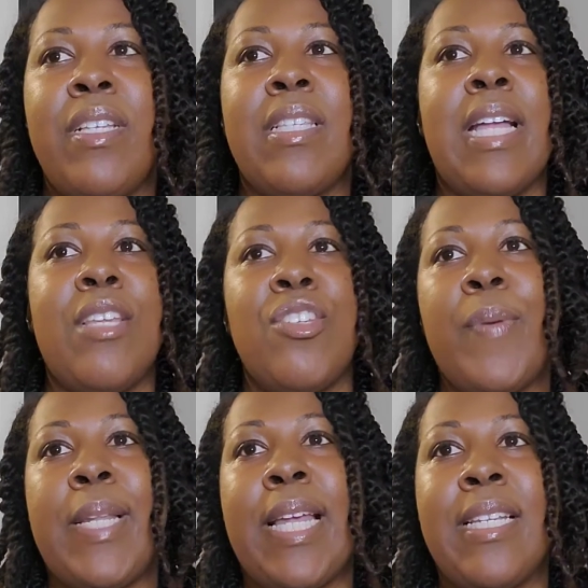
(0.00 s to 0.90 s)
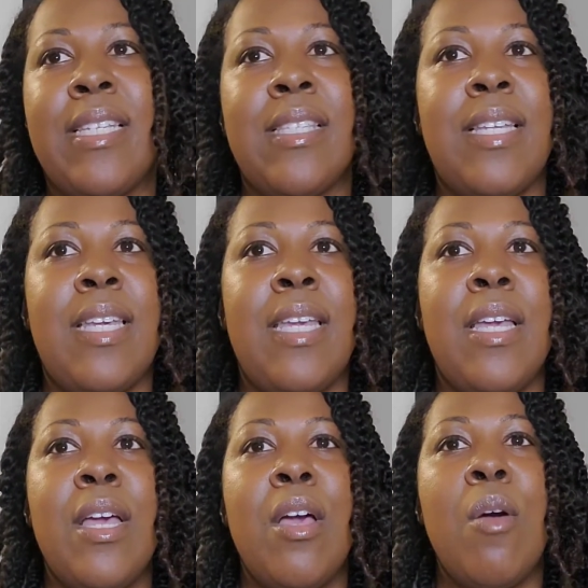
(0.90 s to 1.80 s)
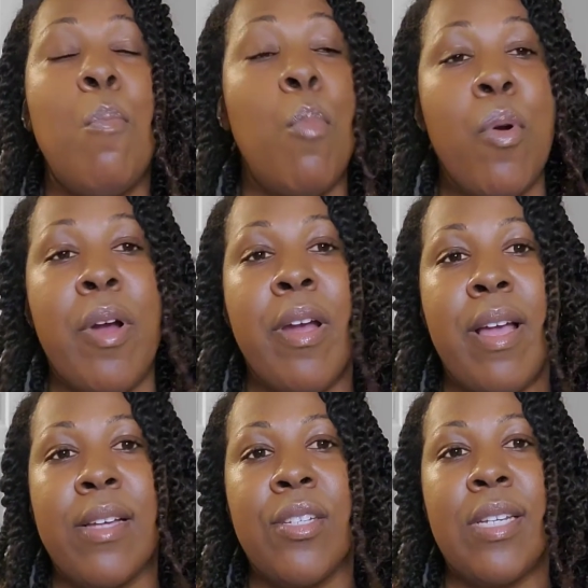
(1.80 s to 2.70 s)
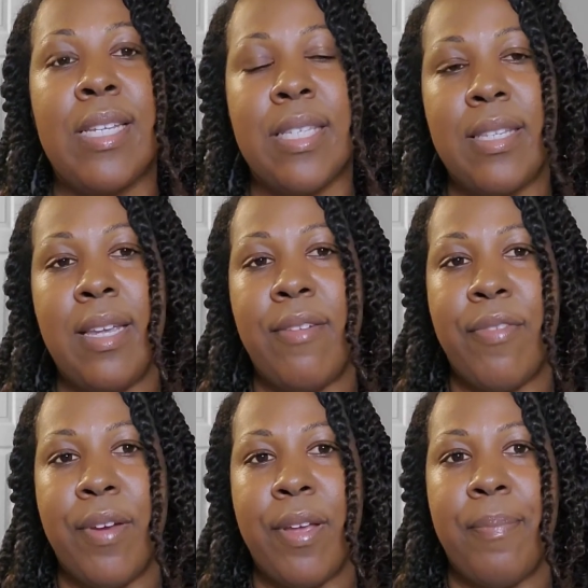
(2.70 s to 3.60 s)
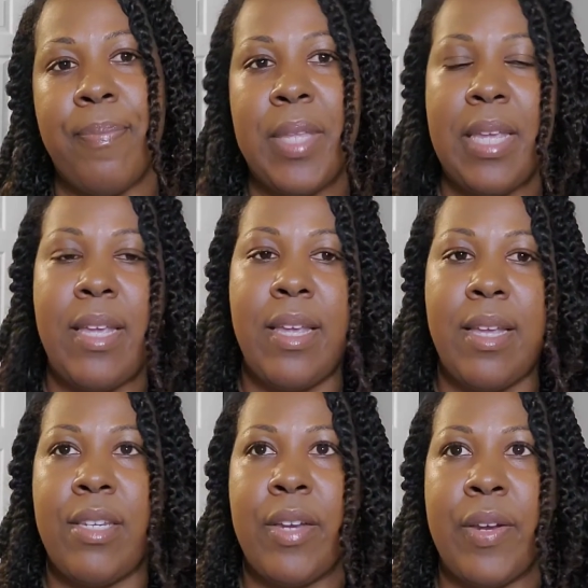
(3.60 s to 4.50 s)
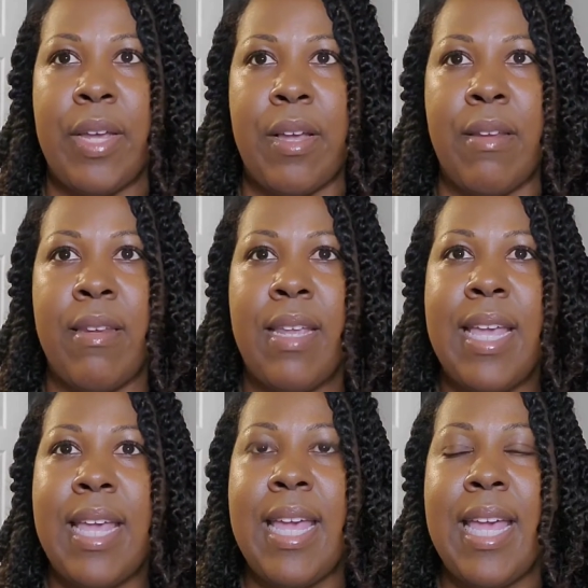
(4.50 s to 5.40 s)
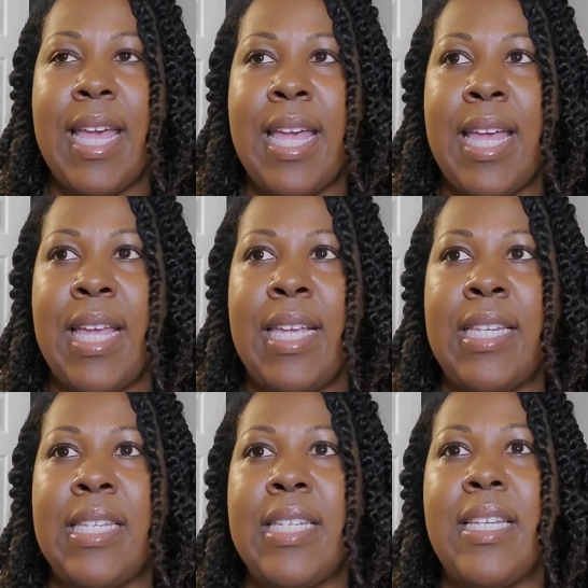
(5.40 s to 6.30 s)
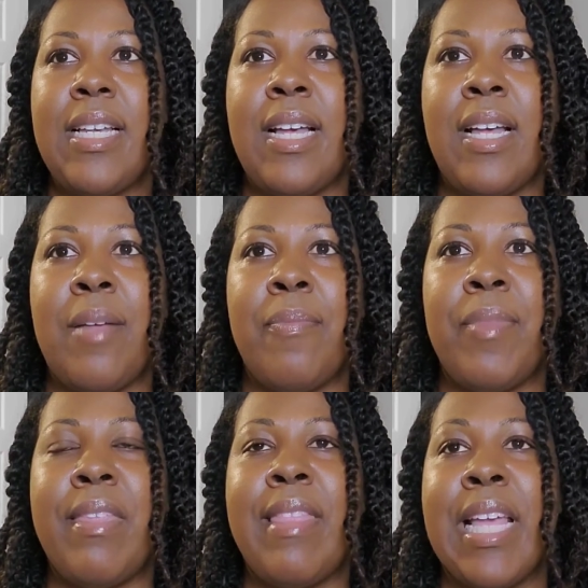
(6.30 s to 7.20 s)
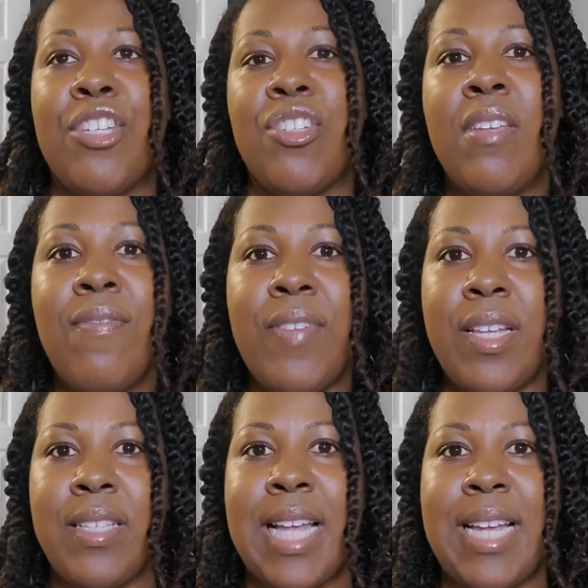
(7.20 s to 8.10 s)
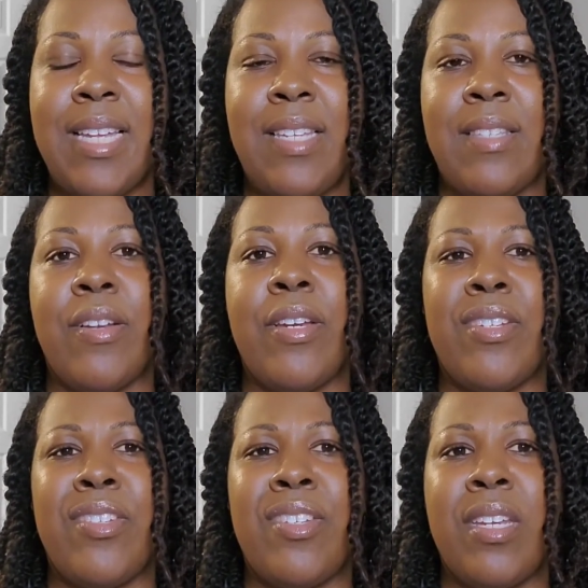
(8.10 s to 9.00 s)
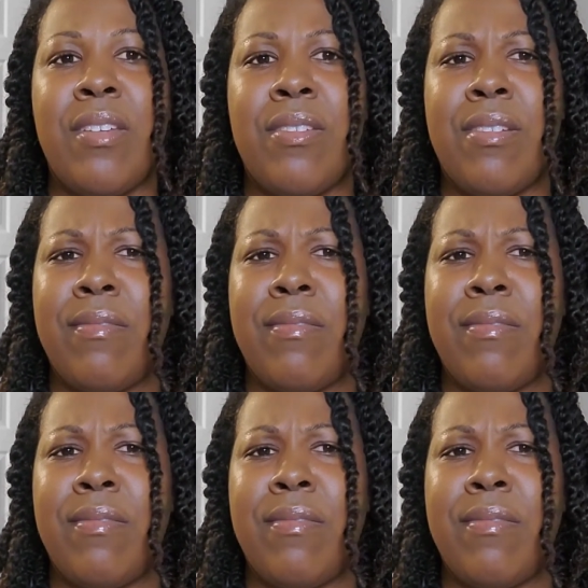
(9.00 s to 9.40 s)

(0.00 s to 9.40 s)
that she would like to see more actually listening from Darian, and that she feels that he started to change.